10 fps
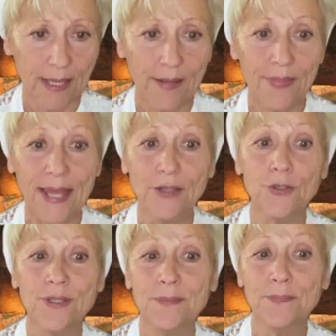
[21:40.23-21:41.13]
Then the
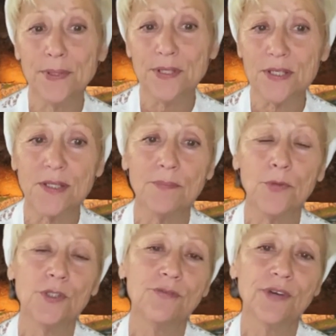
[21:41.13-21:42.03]
deepest
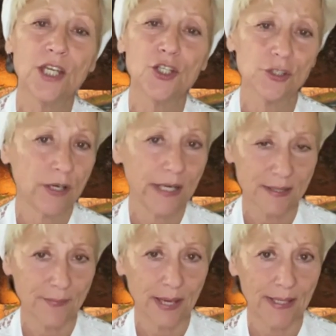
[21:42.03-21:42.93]
motivation are
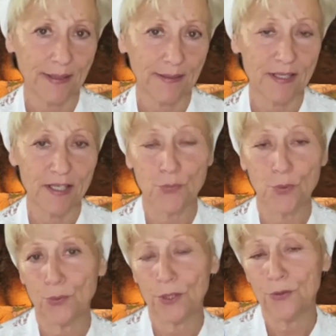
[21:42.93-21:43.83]
examined. This is
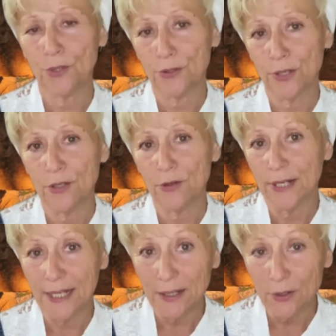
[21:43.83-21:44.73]
what we do in the inner
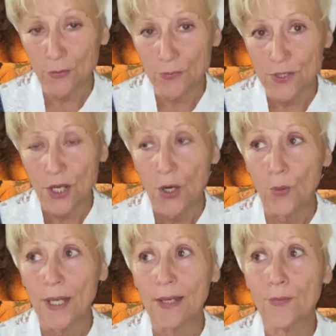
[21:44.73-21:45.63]
healing groups.
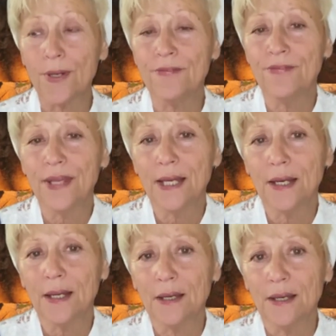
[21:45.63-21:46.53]
We
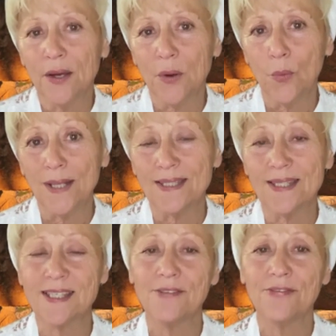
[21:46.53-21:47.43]
reveal what is
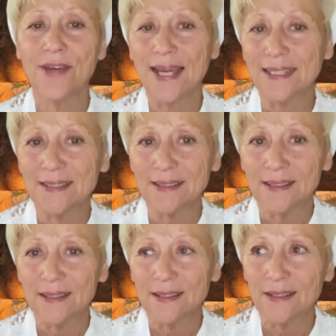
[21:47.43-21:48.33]
in fact
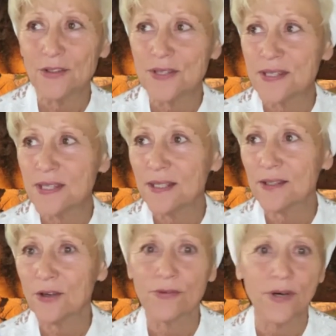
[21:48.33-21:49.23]
the seat
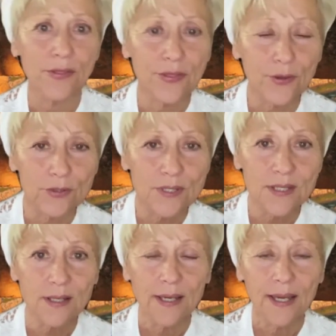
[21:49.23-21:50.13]
of our thoughts
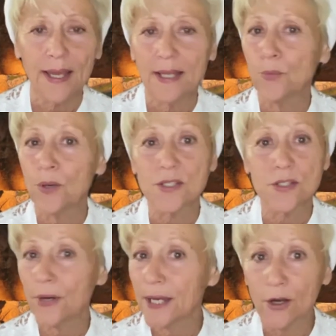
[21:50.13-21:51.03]
and what's
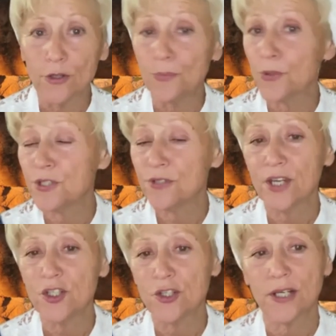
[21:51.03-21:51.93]
going on, the
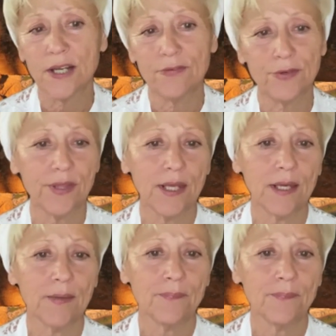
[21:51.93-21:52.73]
motivation and everything.